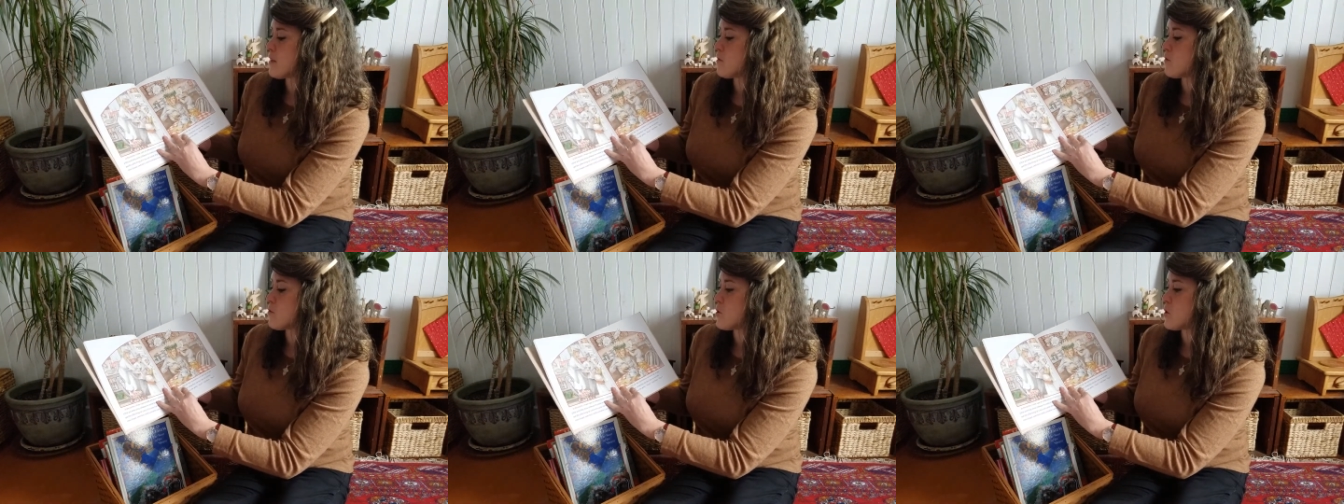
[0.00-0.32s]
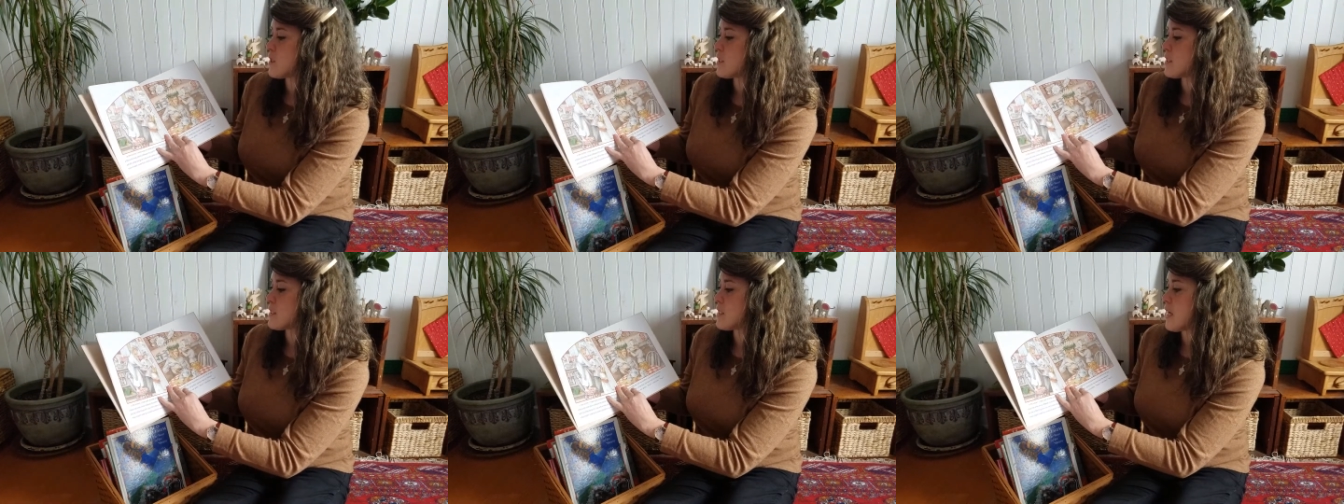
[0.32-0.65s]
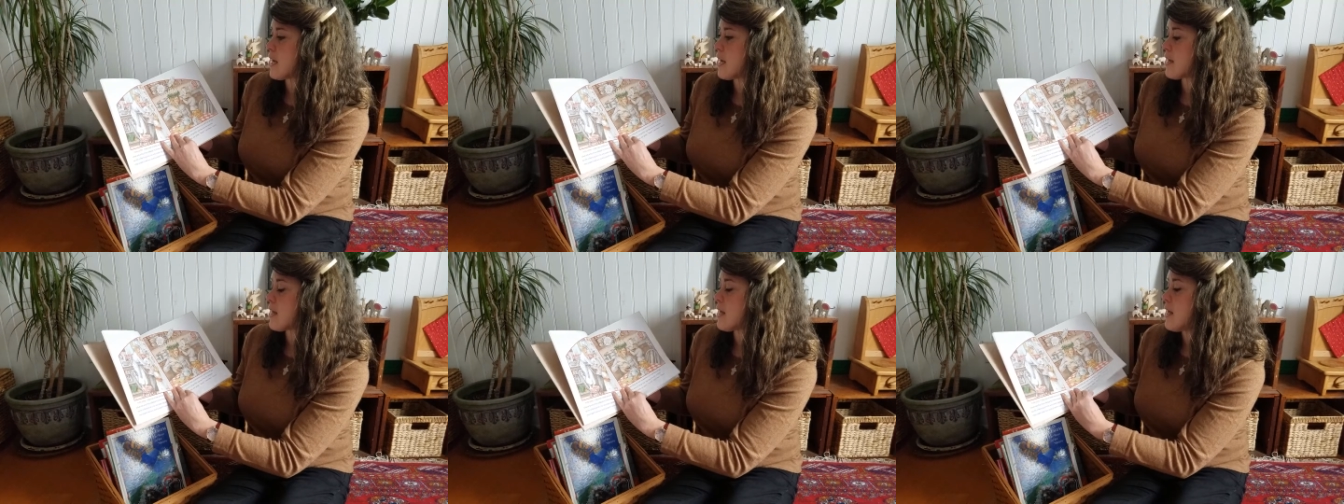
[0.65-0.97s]
Lucia
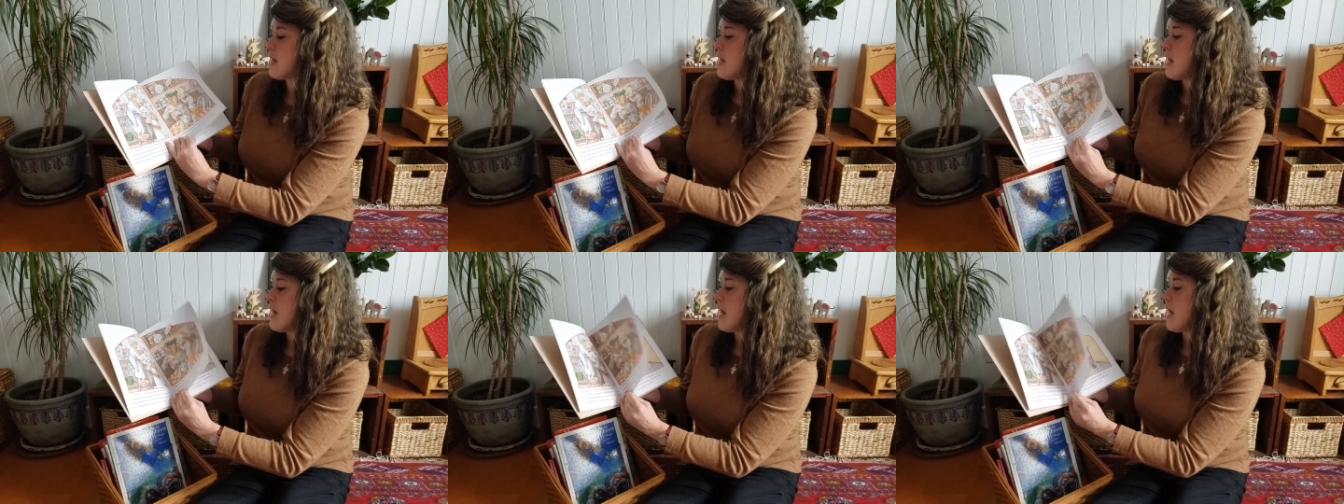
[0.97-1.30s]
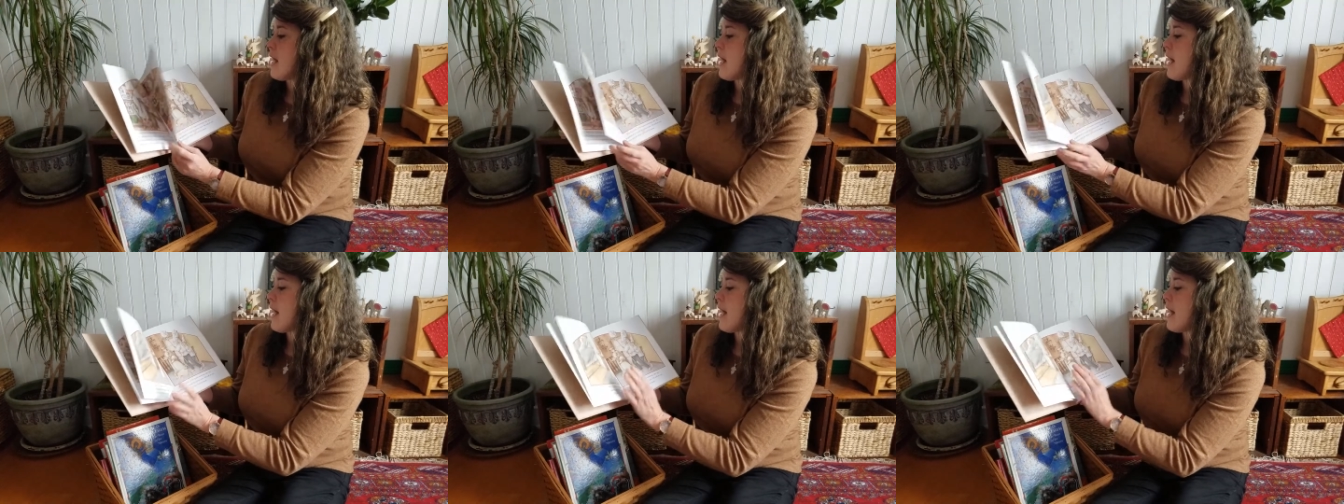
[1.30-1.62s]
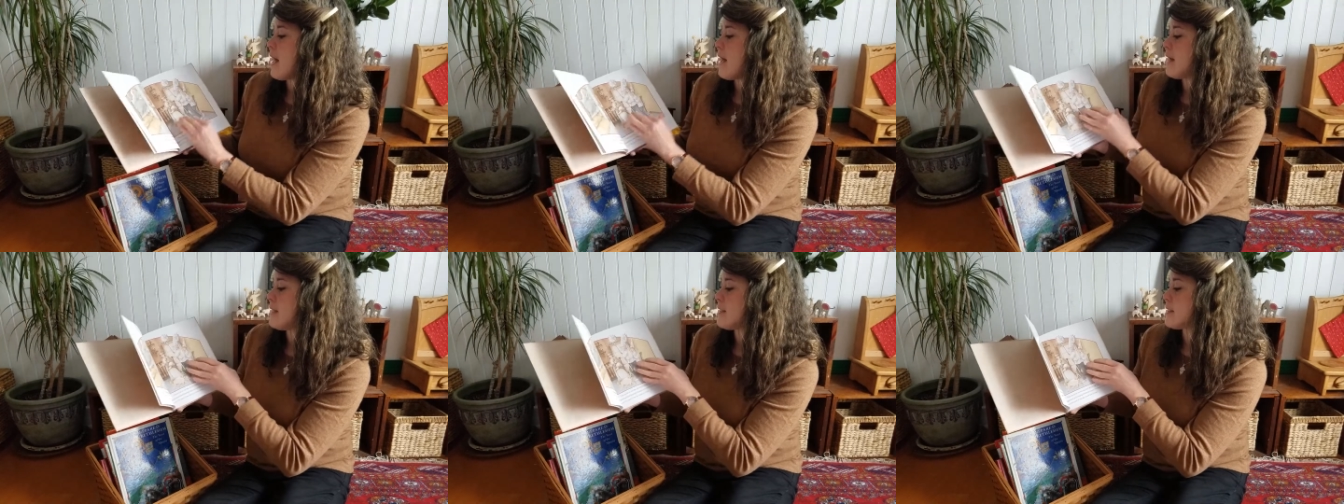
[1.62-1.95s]
Day
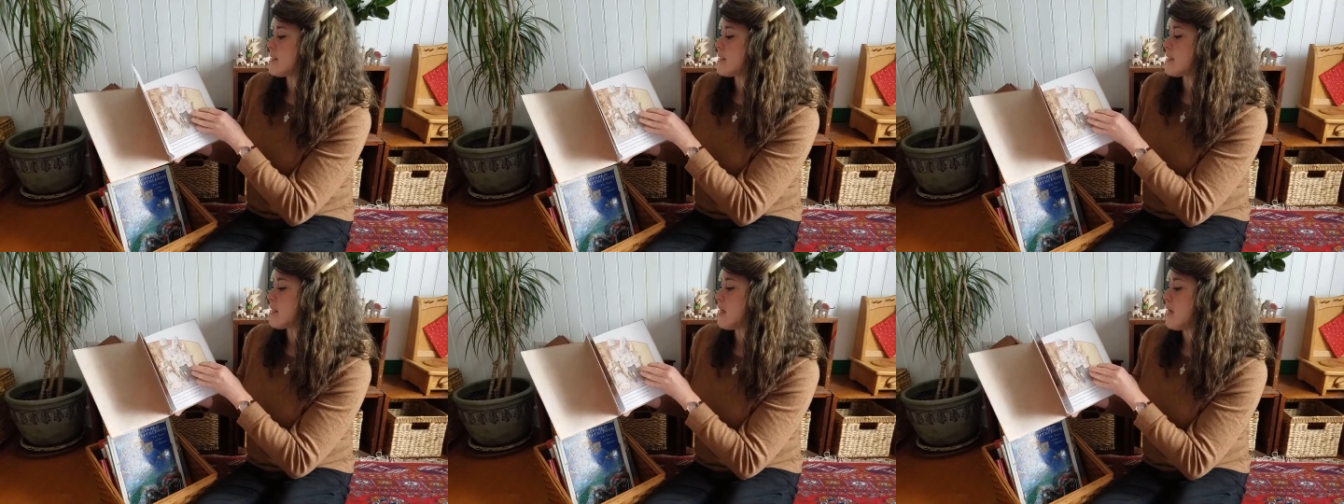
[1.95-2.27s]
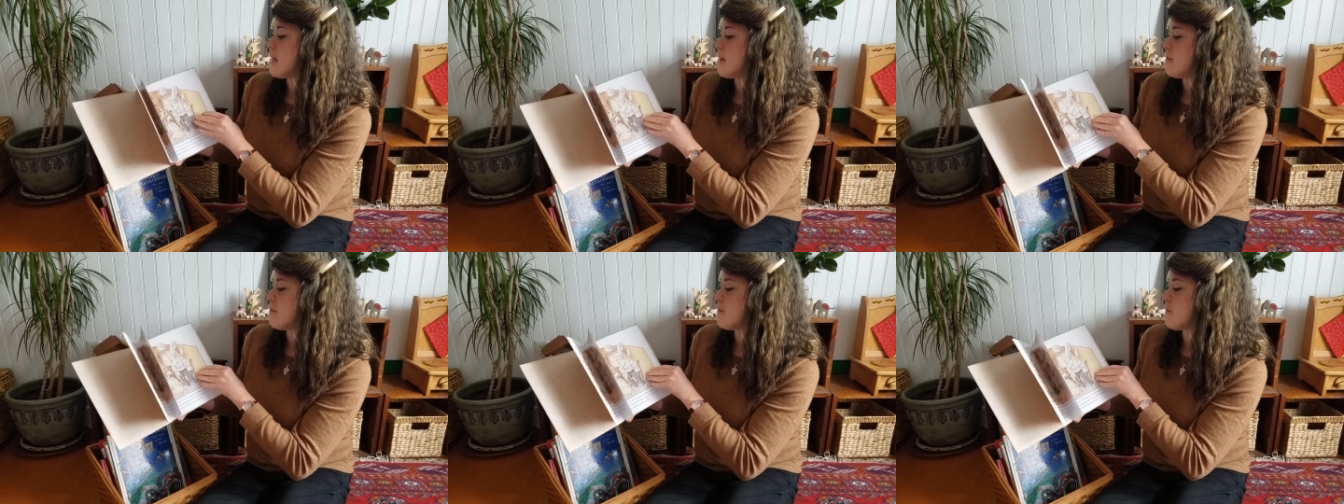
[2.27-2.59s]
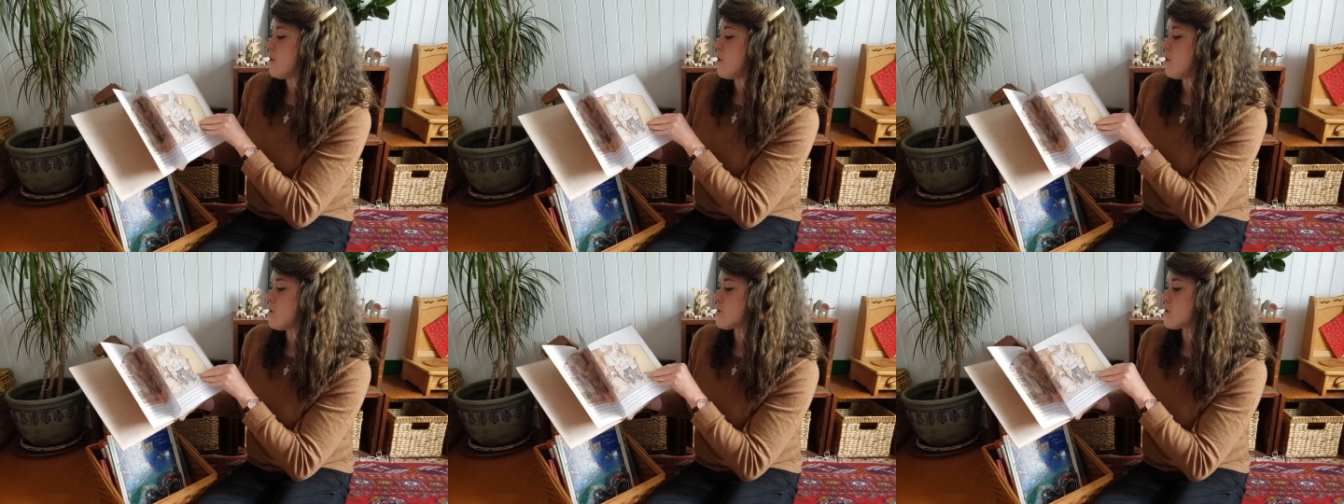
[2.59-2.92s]
and um,
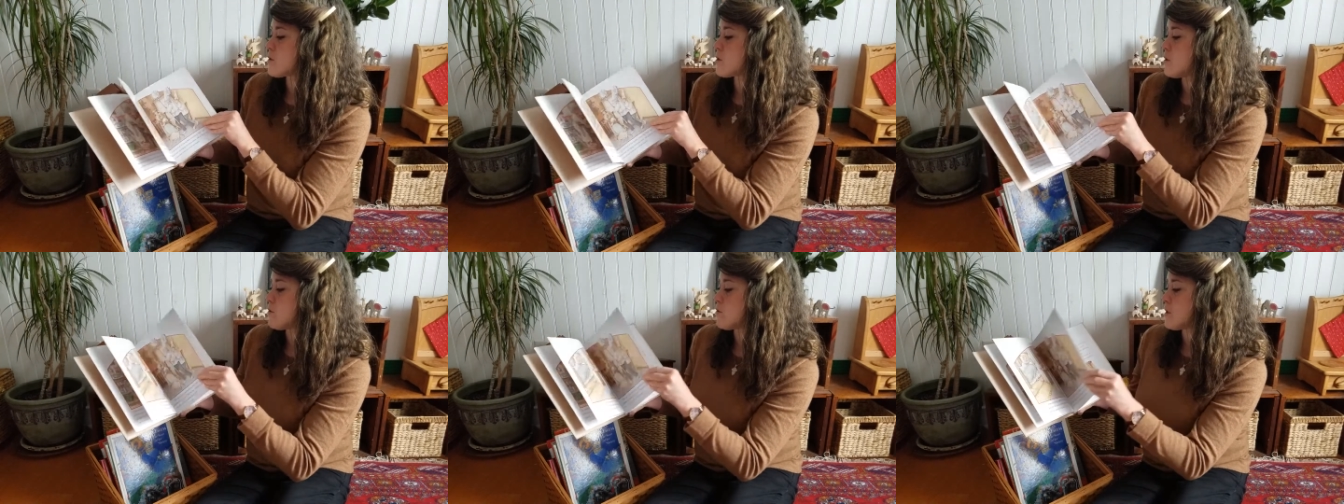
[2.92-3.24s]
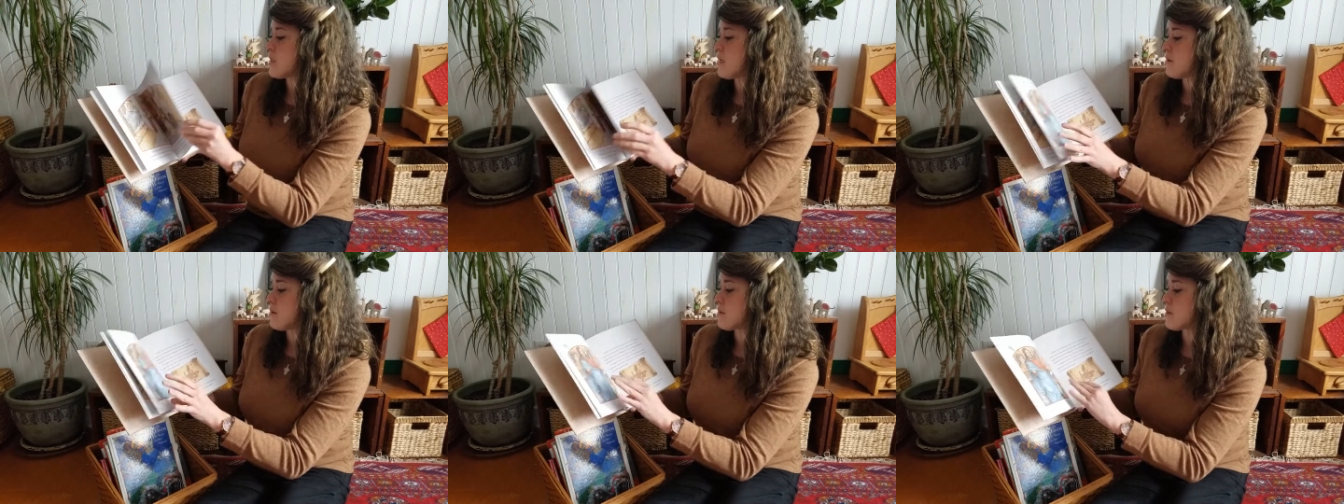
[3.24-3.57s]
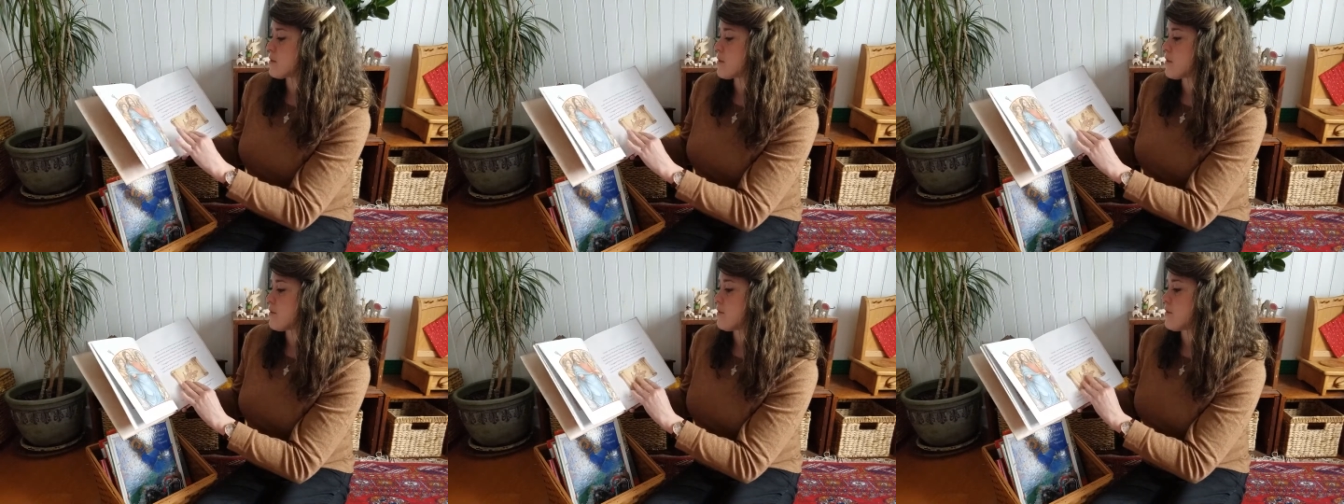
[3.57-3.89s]
also
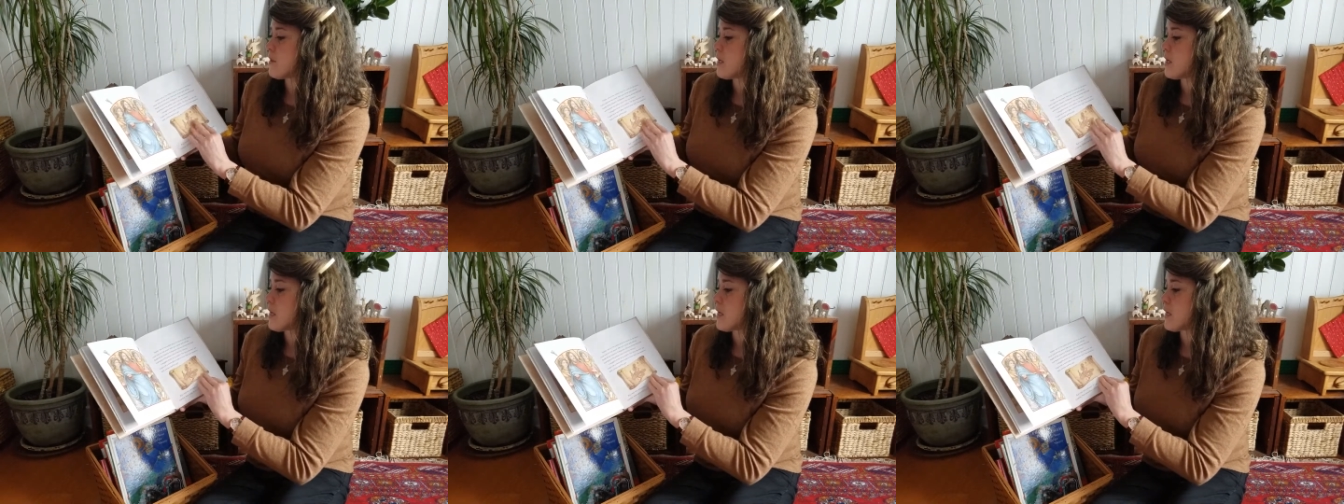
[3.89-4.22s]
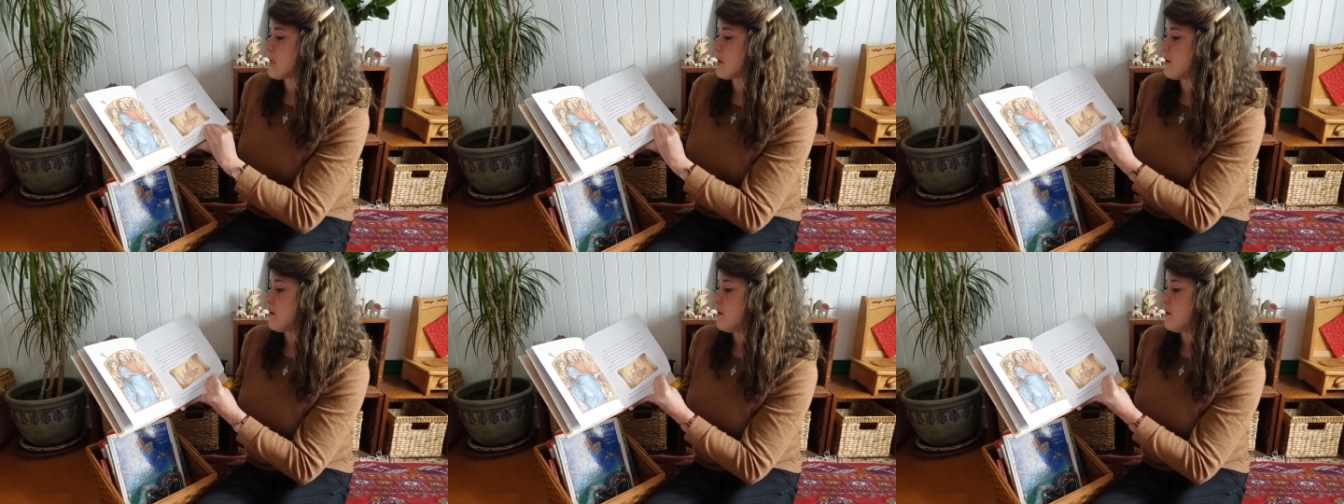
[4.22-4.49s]
tells the